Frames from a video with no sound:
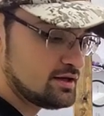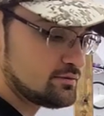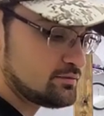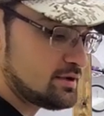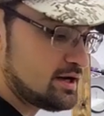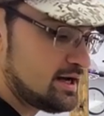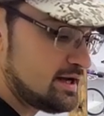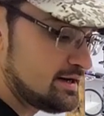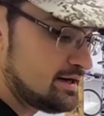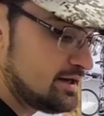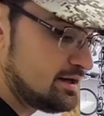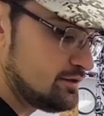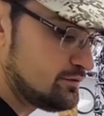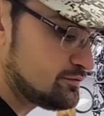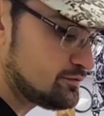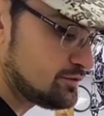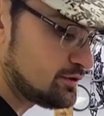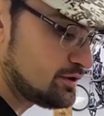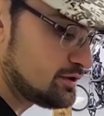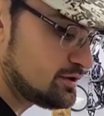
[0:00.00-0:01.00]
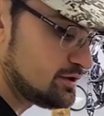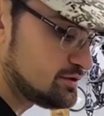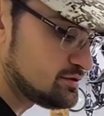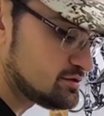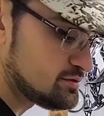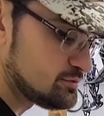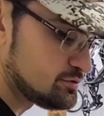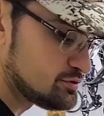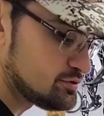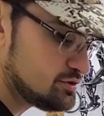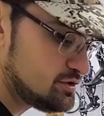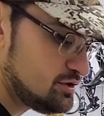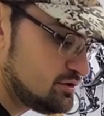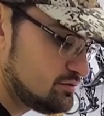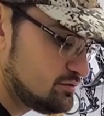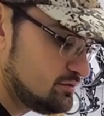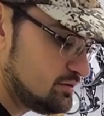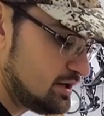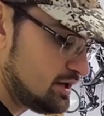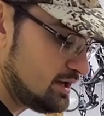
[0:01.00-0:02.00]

and write down for our customers too,